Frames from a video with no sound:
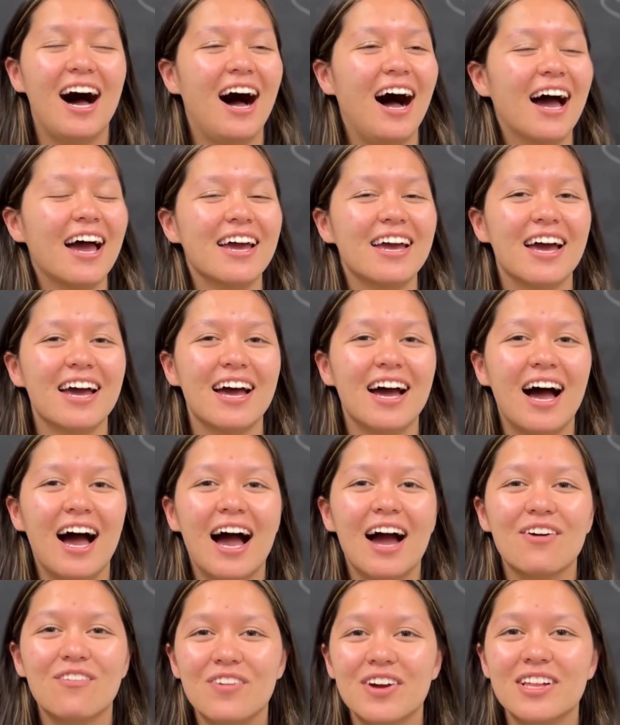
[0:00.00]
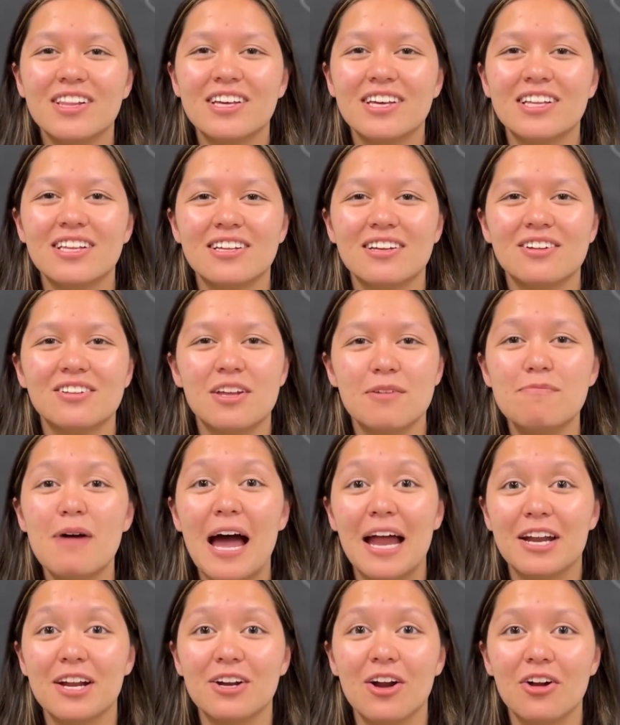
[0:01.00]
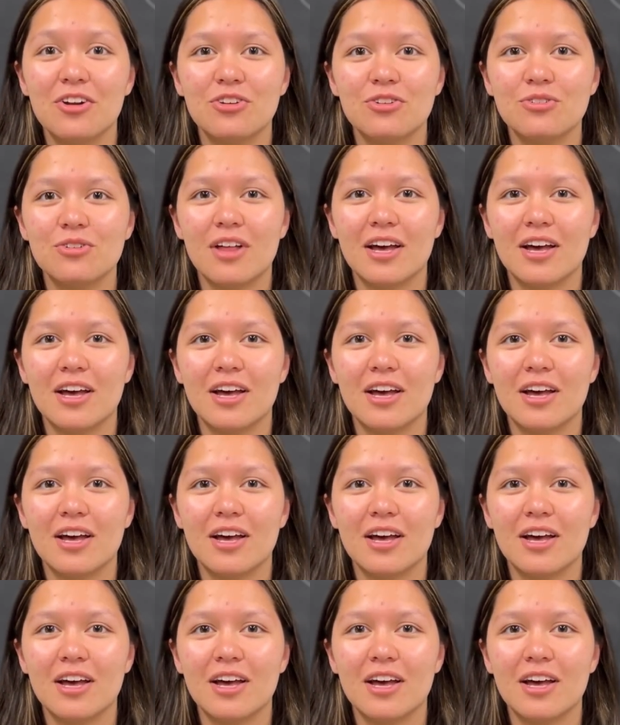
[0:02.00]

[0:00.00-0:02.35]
I really depended on you.